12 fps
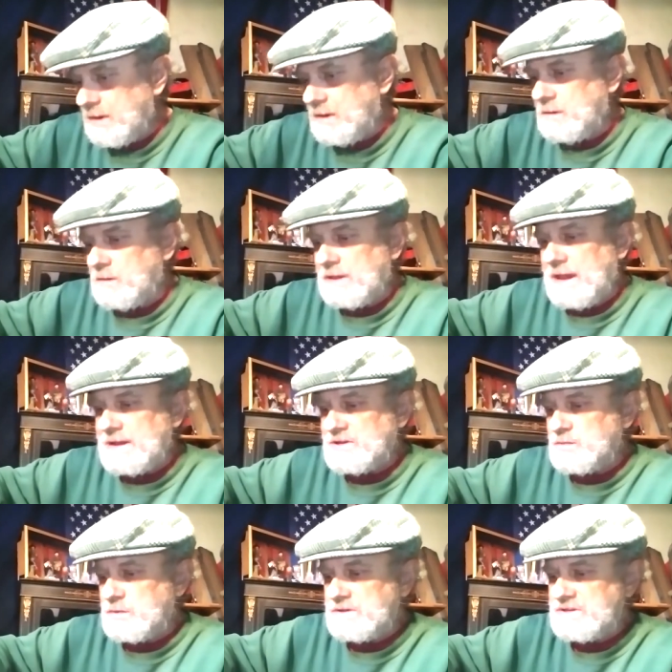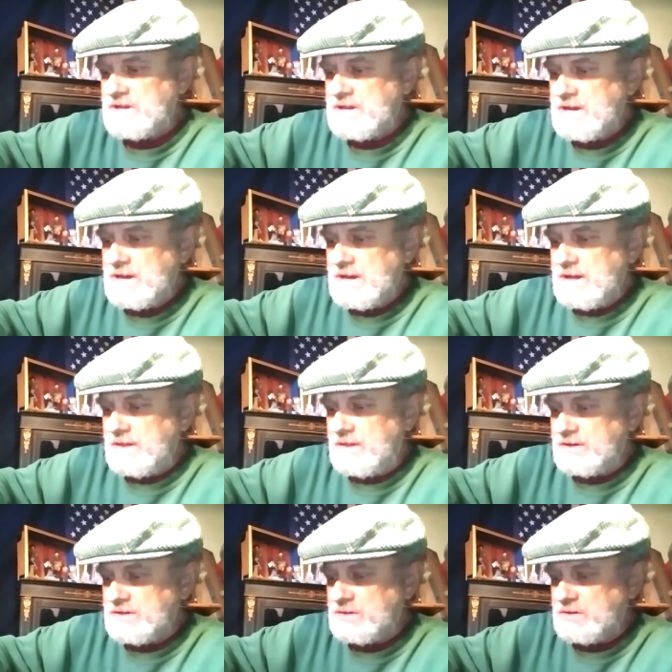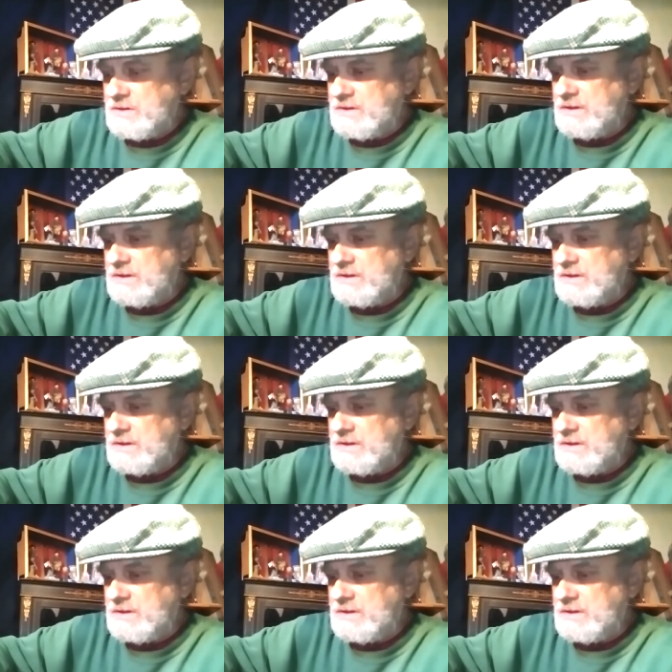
you know, glass ones. This,